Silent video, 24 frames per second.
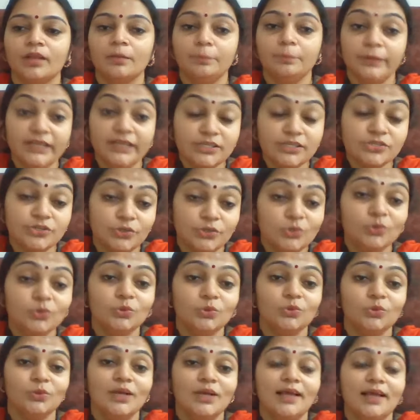Please
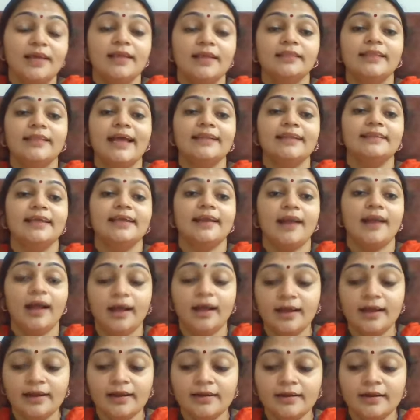know that there
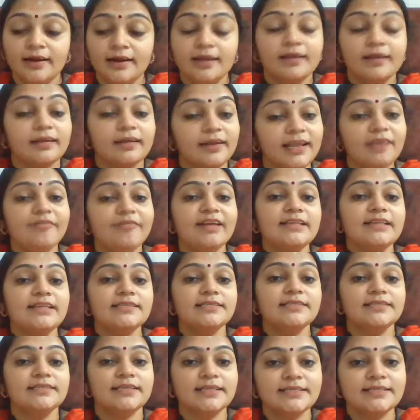are
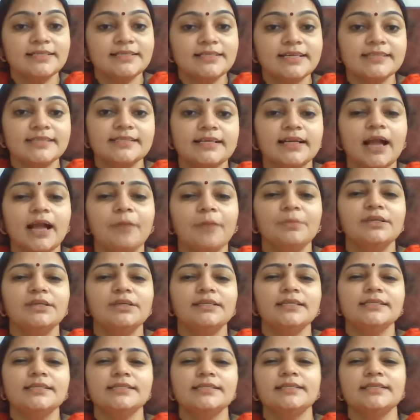grievance redressal
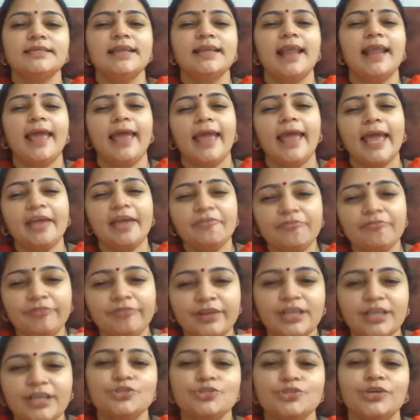committees in
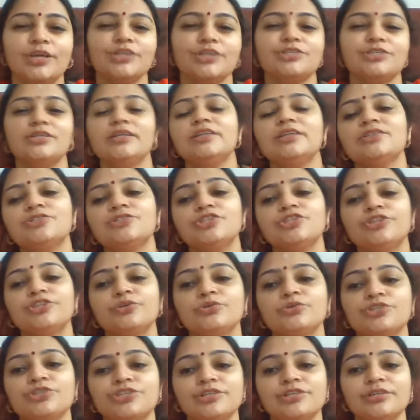every educational
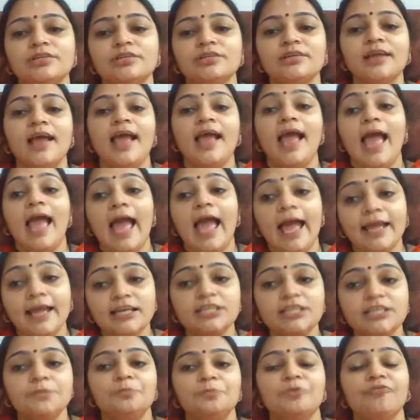institution
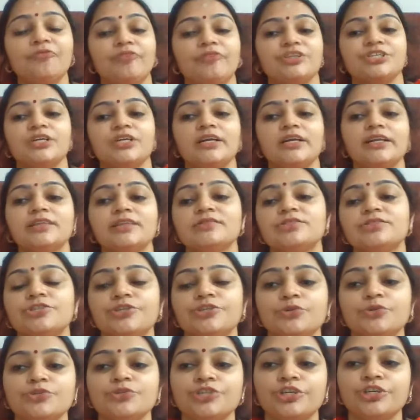and professional
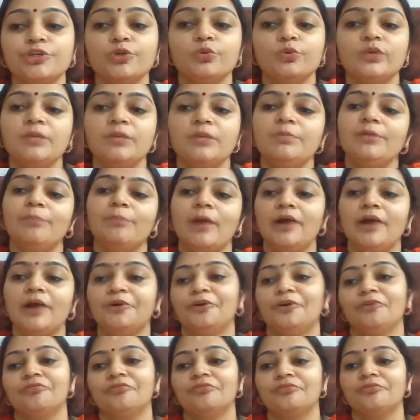institution you will be part
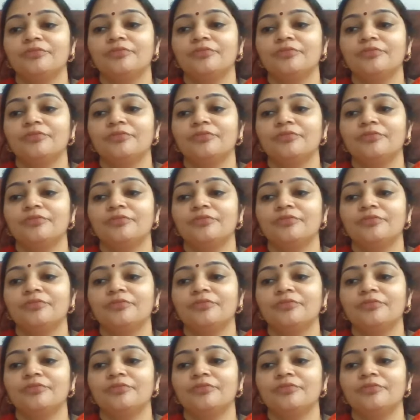of.